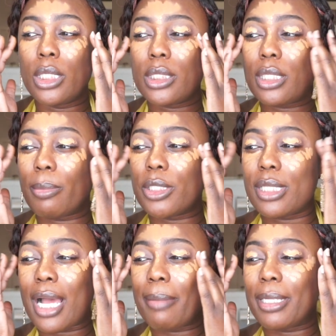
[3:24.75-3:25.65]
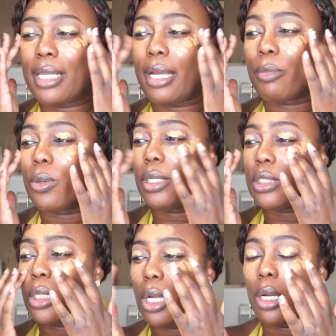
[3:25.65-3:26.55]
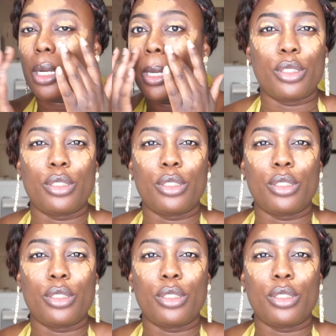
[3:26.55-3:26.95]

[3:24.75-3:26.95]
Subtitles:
summertime glamorous look.